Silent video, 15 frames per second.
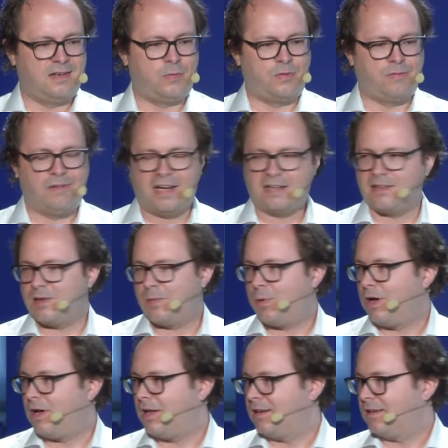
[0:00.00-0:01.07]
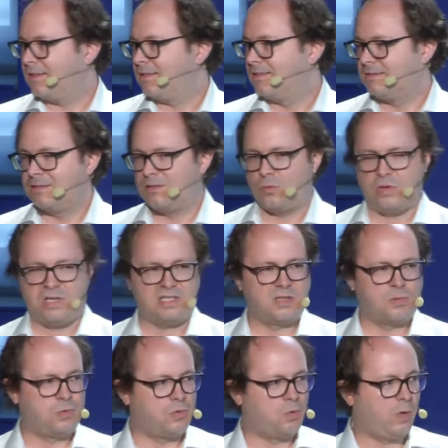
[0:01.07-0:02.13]
reflected upon
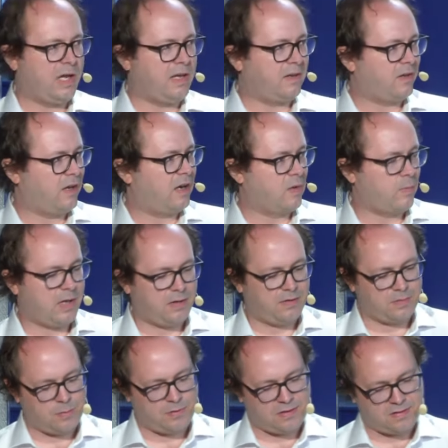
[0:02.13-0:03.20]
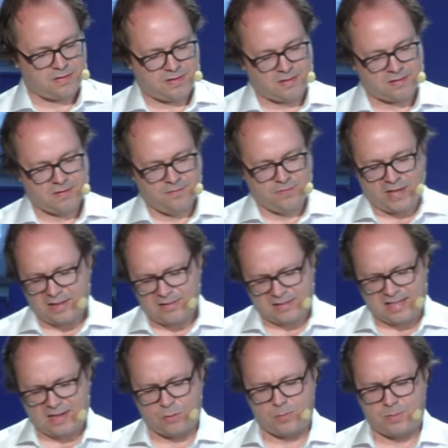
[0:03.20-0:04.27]
reasonable way to talk about some of these things. I
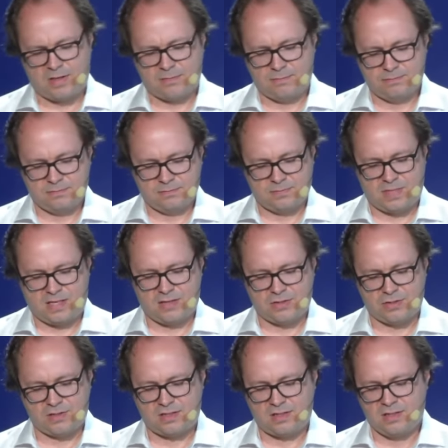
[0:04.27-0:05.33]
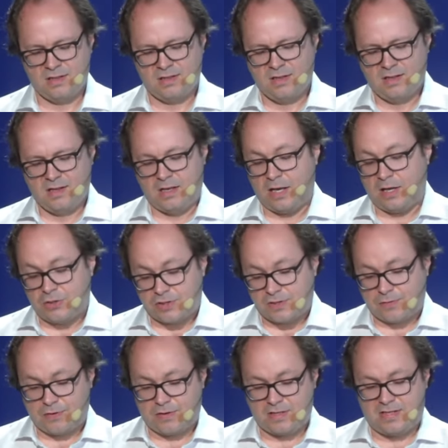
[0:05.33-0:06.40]
think that would be interesting, not
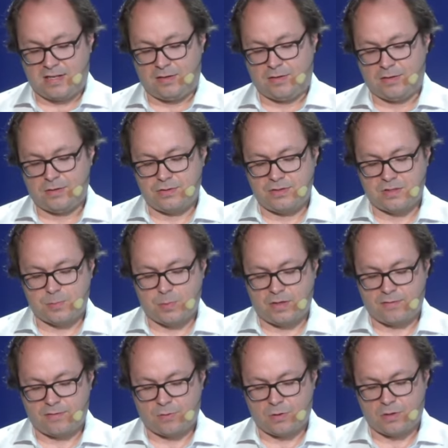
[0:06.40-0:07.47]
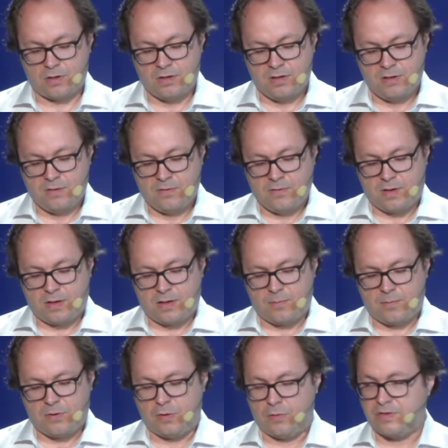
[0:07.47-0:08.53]
just for the technologies, but for
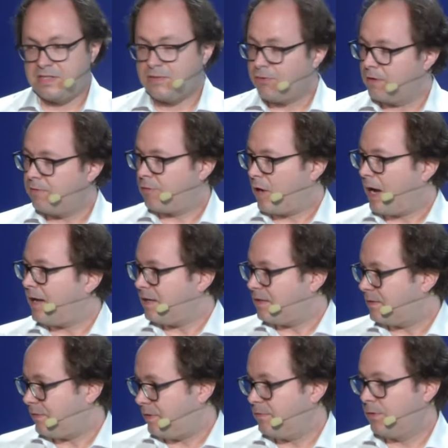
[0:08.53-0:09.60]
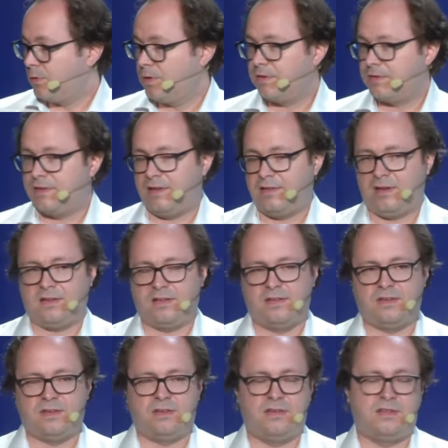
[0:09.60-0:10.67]
you know, the different varieties of influence. I think
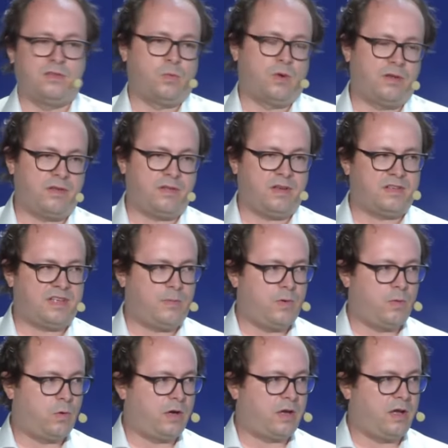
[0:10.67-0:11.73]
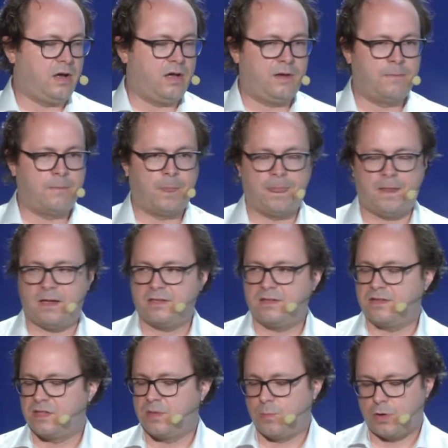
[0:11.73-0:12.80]
this is one of the things I've been working on
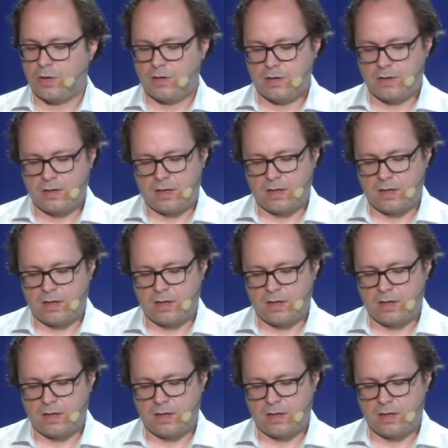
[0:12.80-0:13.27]
since the book